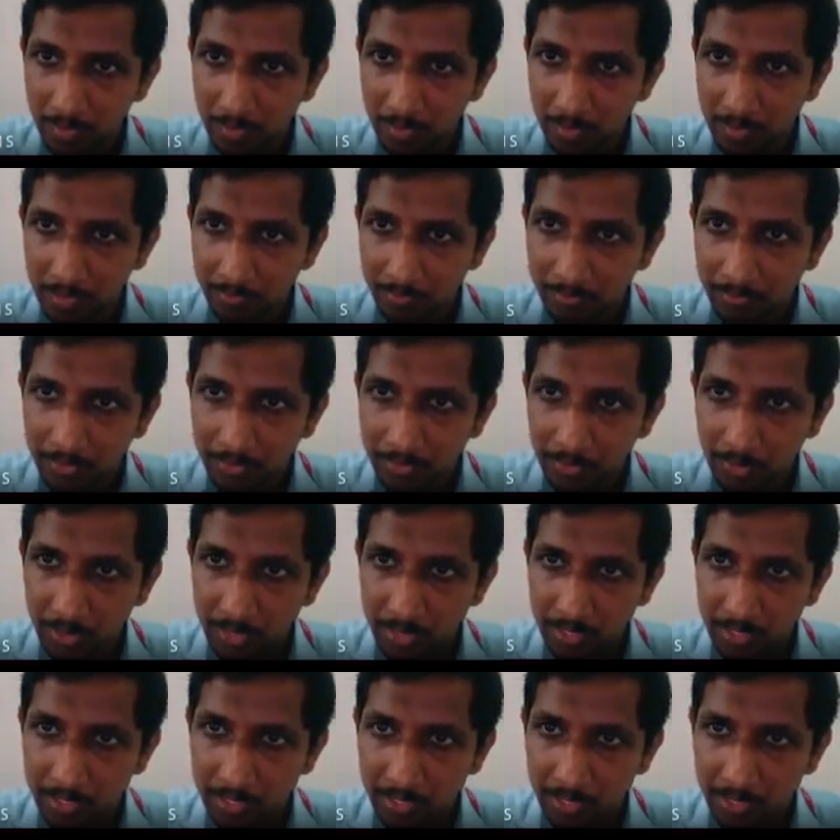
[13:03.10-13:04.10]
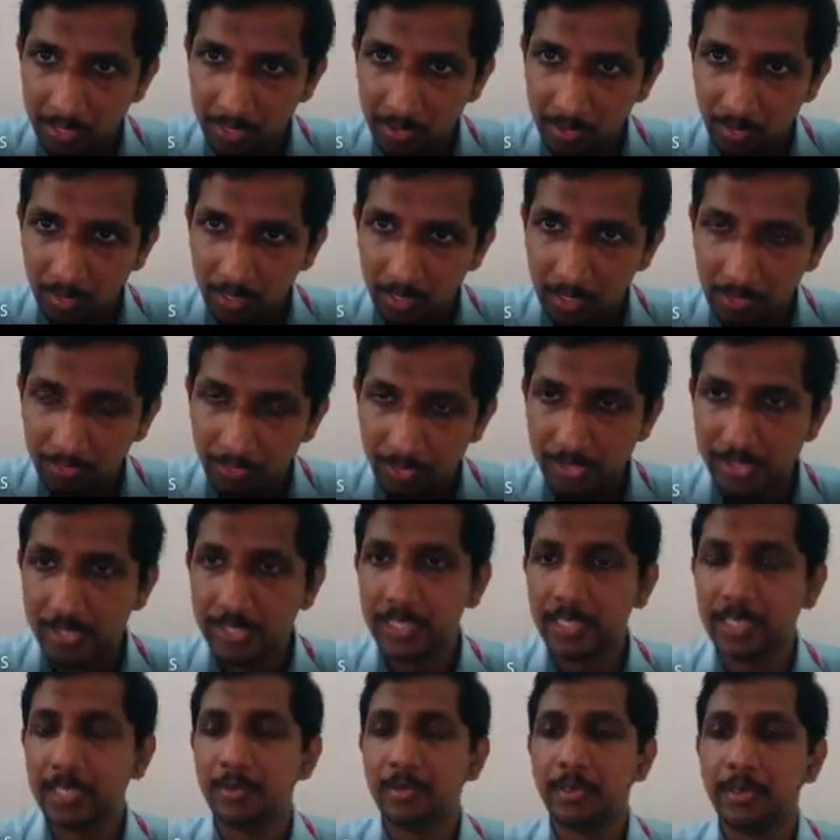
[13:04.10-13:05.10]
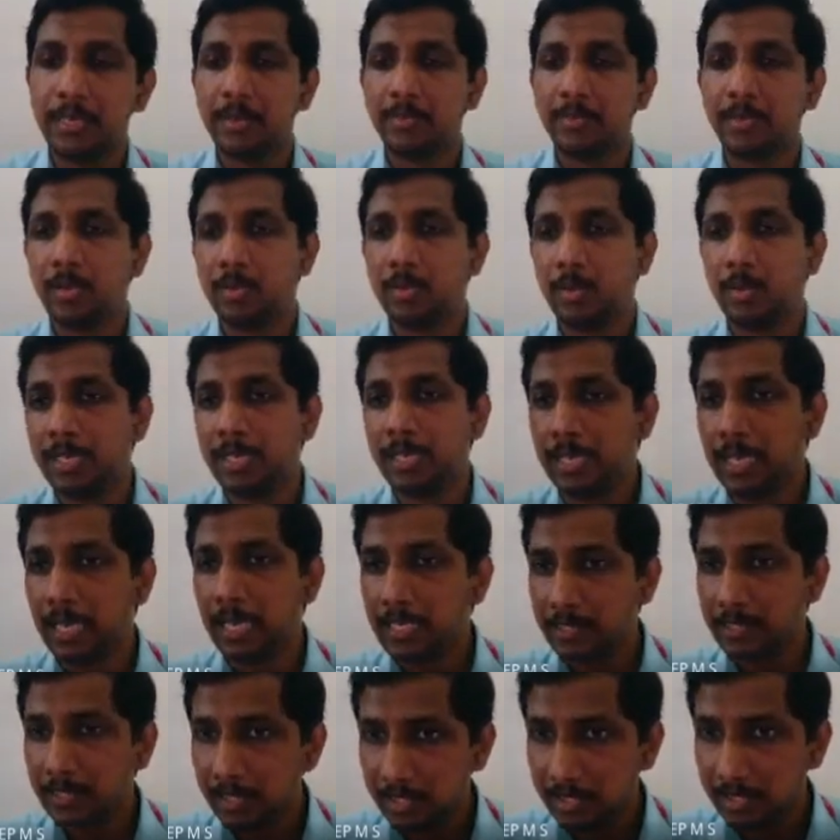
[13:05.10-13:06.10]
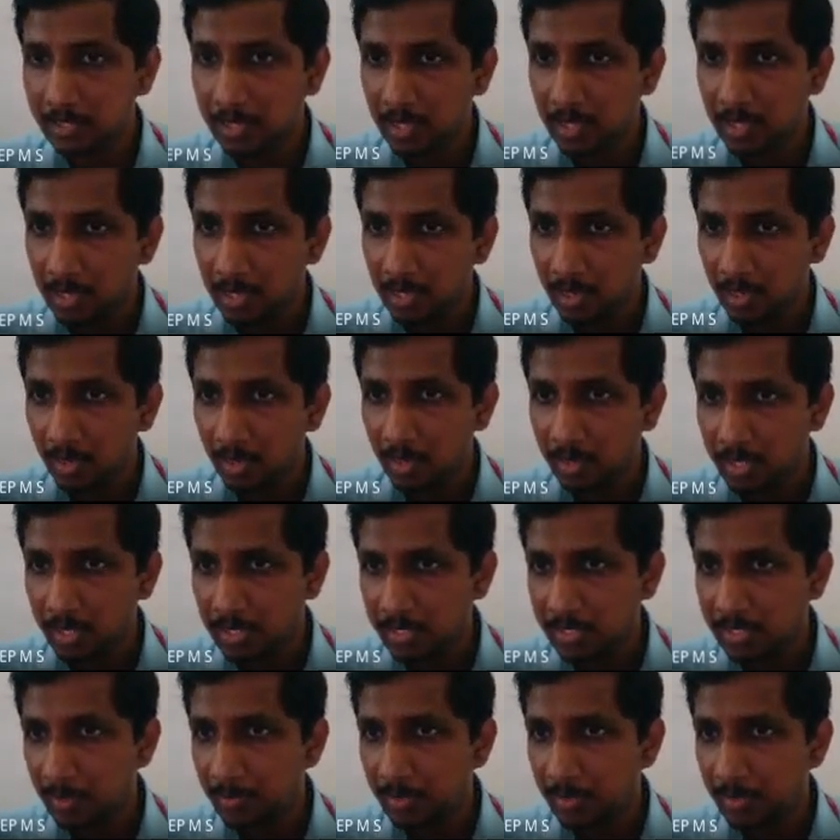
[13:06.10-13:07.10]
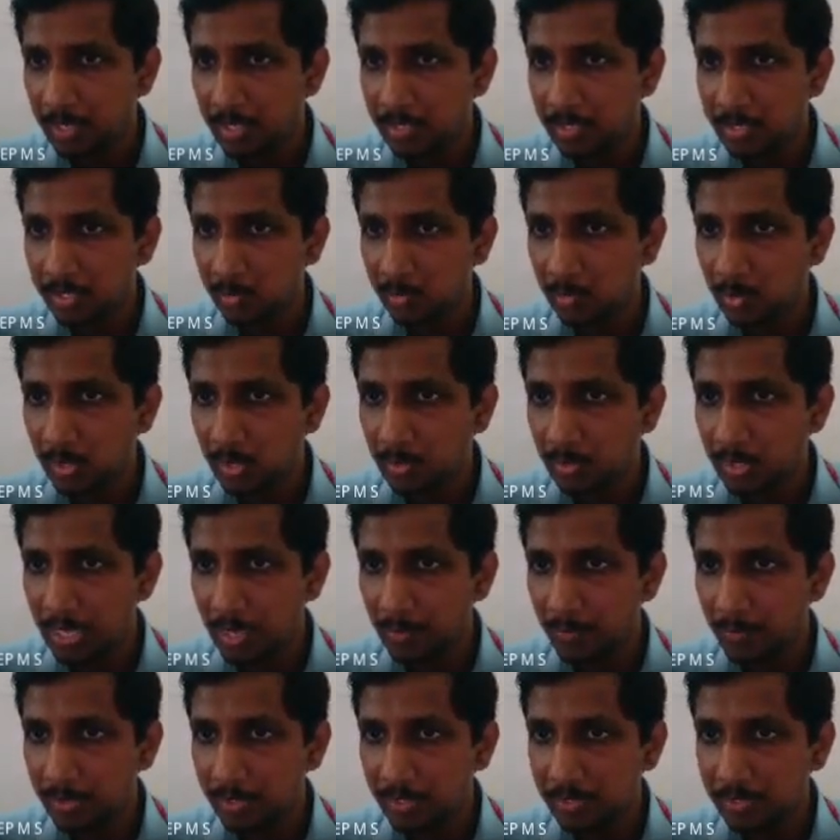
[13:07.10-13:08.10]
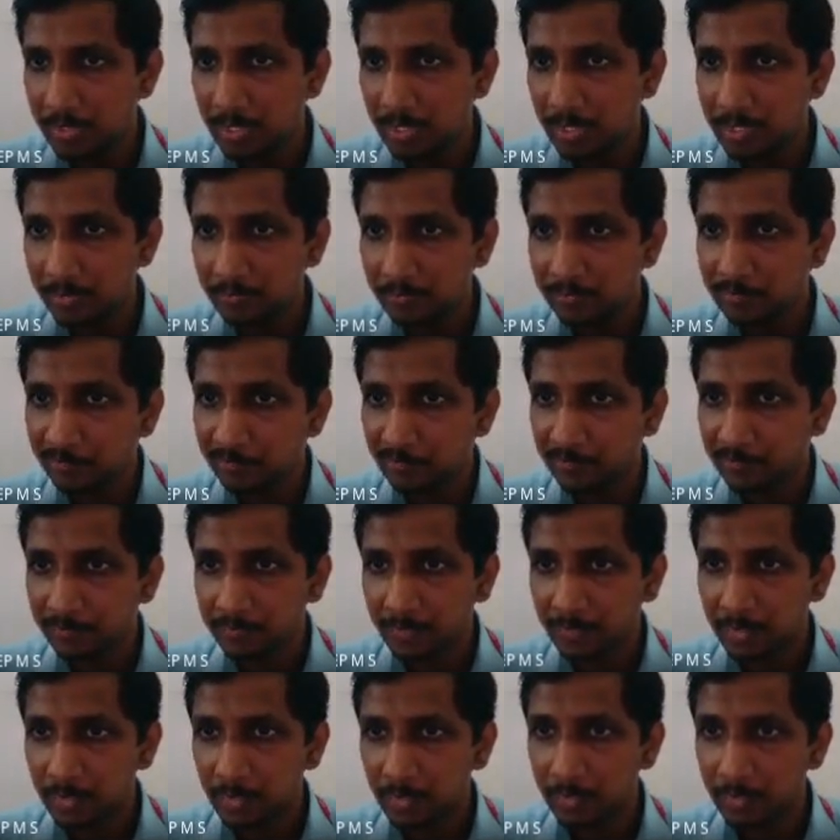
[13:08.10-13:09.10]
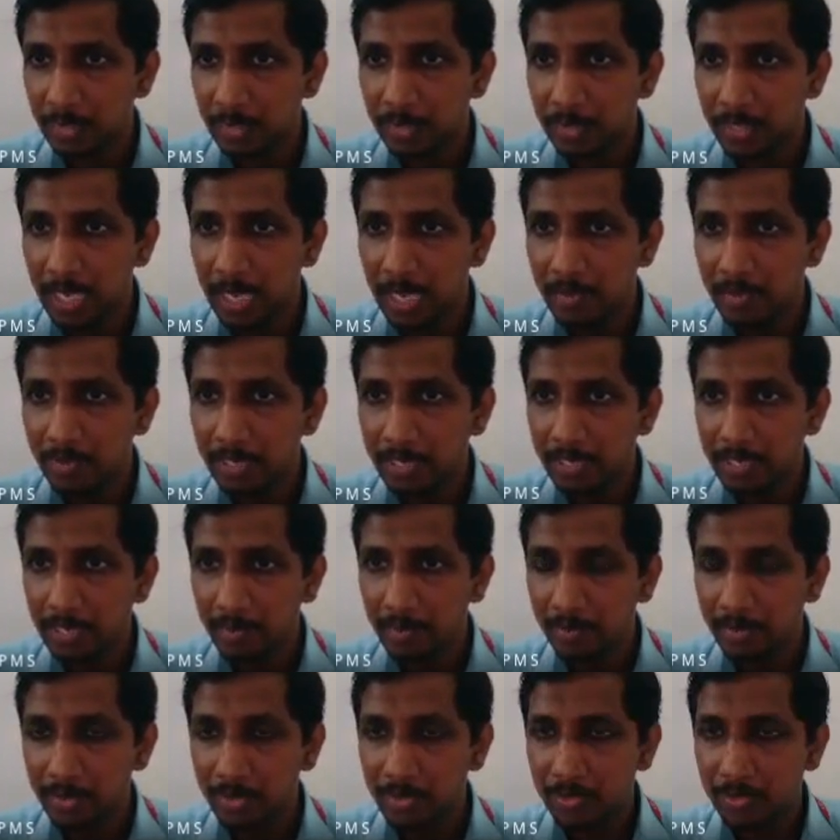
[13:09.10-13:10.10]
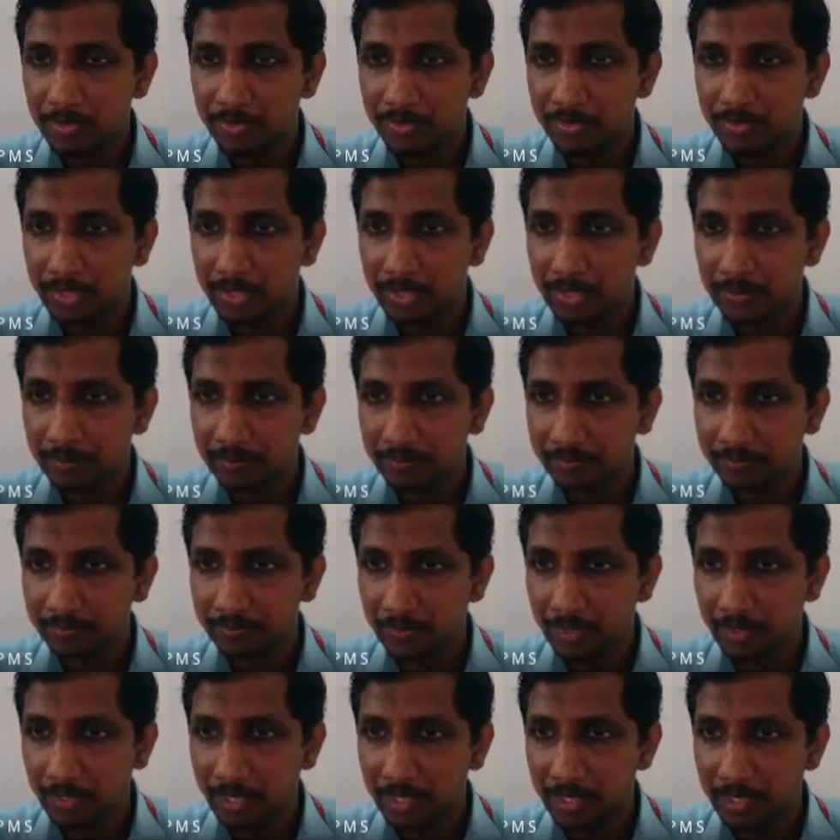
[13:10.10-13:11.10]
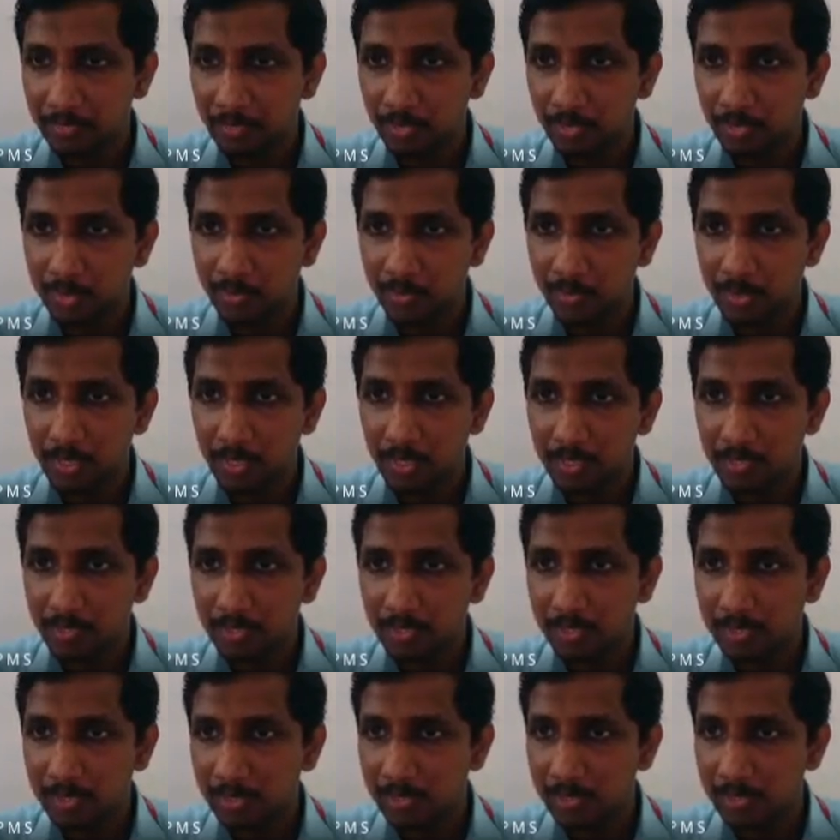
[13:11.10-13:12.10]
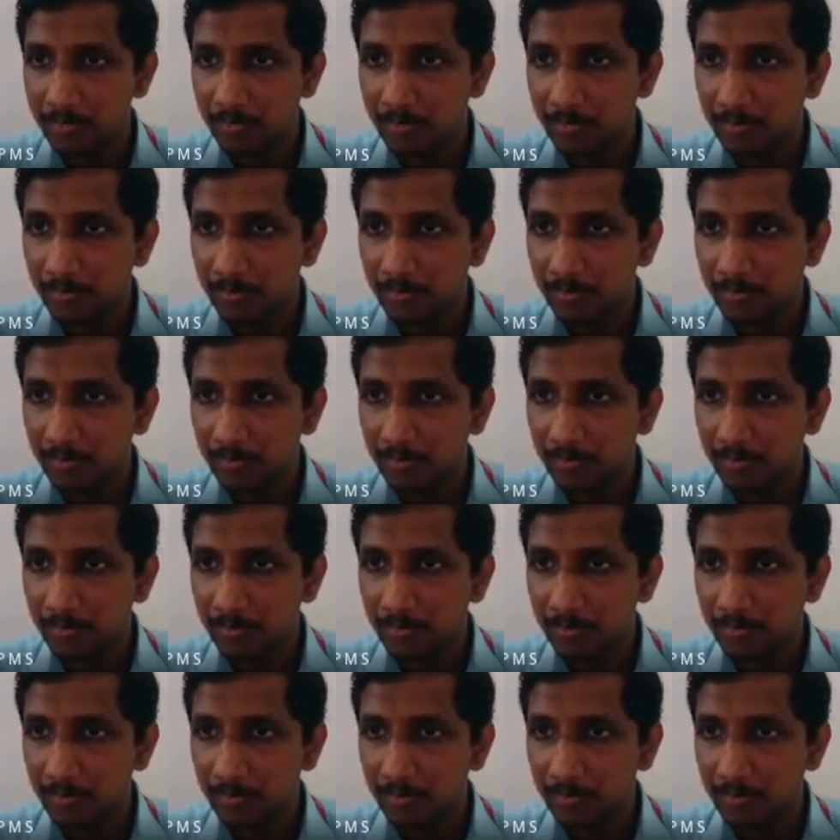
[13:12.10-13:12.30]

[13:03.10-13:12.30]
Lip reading: If you are designing only for shear, you can provide it like this, or in some cases what will happen is that you may be having a number of reinforcement like this.